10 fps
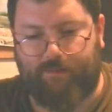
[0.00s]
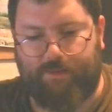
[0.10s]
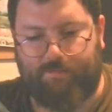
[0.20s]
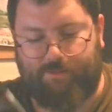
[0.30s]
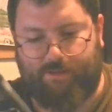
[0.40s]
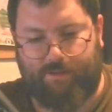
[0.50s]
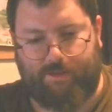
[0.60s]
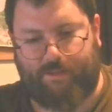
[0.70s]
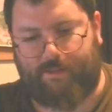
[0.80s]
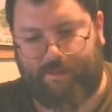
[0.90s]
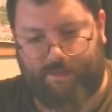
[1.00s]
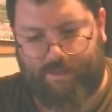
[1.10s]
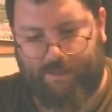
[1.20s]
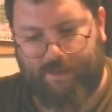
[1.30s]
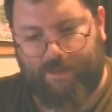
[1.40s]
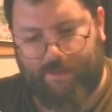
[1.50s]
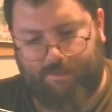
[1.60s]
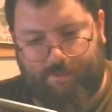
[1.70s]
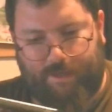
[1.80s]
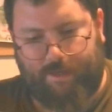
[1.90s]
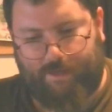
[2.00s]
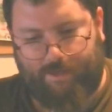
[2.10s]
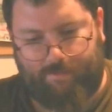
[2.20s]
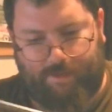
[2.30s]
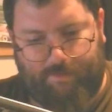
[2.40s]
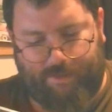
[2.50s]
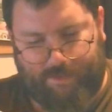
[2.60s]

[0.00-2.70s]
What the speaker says: I'm starting to think that might not be the best